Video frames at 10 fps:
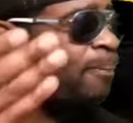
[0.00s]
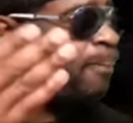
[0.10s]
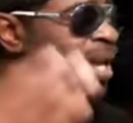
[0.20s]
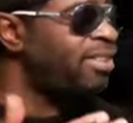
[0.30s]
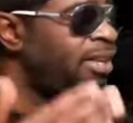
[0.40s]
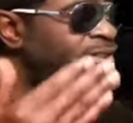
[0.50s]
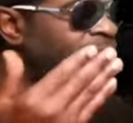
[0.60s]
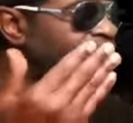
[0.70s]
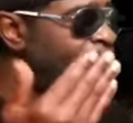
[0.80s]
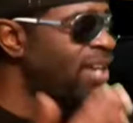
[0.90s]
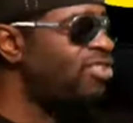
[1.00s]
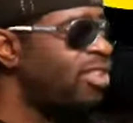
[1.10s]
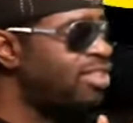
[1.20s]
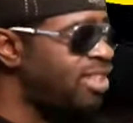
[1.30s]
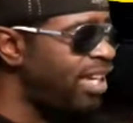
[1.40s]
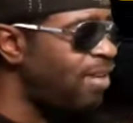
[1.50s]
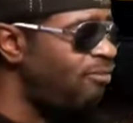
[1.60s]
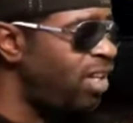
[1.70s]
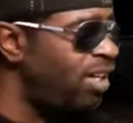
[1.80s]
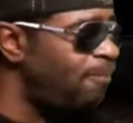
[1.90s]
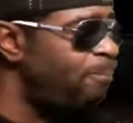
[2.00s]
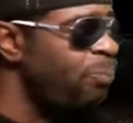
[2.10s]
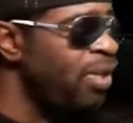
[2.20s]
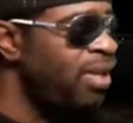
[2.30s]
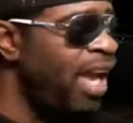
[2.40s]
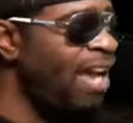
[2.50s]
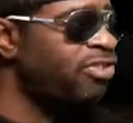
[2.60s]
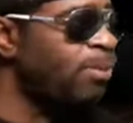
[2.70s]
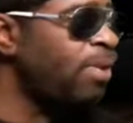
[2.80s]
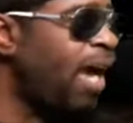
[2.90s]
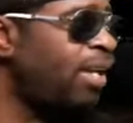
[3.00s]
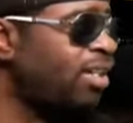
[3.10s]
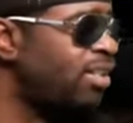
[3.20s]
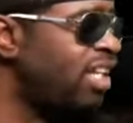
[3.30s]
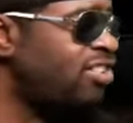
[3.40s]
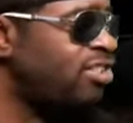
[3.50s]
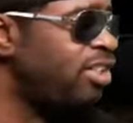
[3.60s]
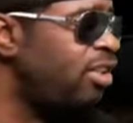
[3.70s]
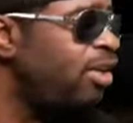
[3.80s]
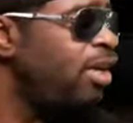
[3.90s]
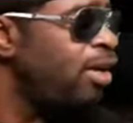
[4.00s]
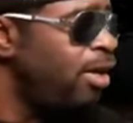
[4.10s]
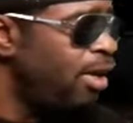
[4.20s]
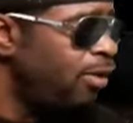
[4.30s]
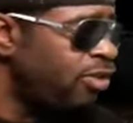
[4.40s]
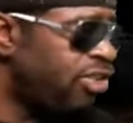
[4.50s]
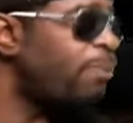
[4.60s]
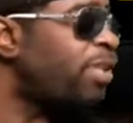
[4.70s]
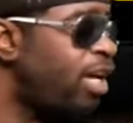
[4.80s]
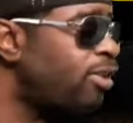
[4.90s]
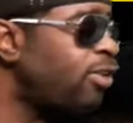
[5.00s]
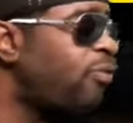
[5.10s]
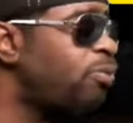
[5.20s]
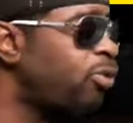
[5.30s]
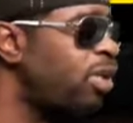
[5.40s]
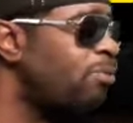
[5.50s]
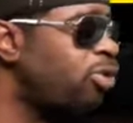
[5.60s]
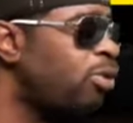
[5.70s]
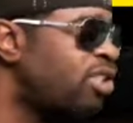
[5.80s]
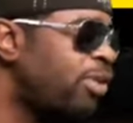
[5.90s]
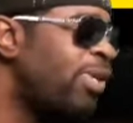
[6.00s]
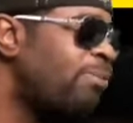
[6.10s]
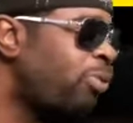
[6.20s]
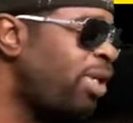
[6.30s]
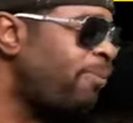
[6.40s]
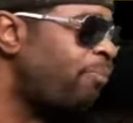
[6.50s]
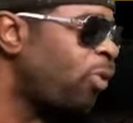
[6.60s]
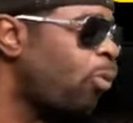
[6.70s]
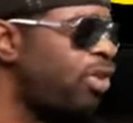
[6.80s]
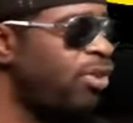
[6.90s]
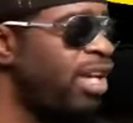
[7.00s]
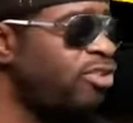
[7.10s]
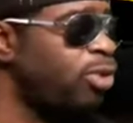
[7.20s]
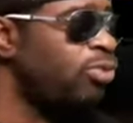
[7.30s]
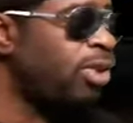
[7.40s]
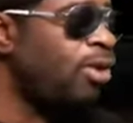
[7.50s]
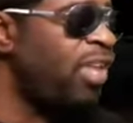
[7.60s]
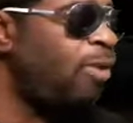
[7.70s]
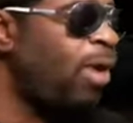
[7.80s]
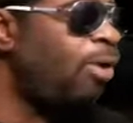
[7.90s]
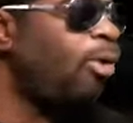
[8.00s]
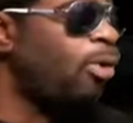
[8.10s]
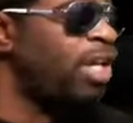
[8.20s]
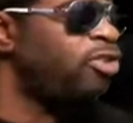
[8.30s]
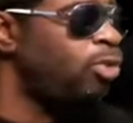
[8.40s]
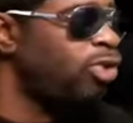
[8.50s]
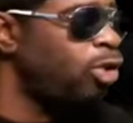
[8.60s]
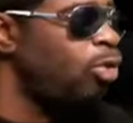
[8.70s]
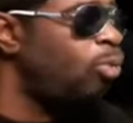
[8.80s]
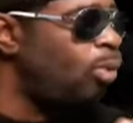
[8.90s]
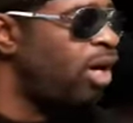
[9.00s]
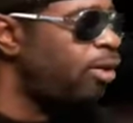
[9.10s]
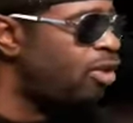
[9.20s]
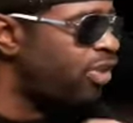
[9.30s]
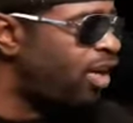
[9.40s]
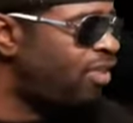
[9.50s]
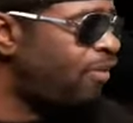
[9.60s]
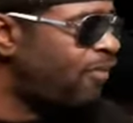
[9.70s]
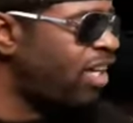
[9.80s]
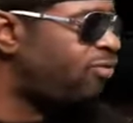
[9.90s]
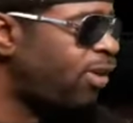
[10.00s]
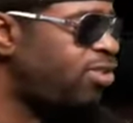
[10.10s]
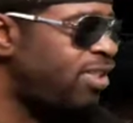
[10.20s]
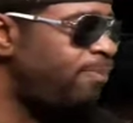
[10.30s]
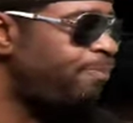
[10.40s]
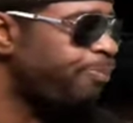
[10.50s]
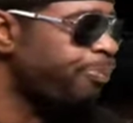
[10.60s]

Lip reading: make the basically the second villain have some kind of connection to some character from Scream 2 or Scream 3, whether they choose to go that route or they choose to do one or the other, vice versa,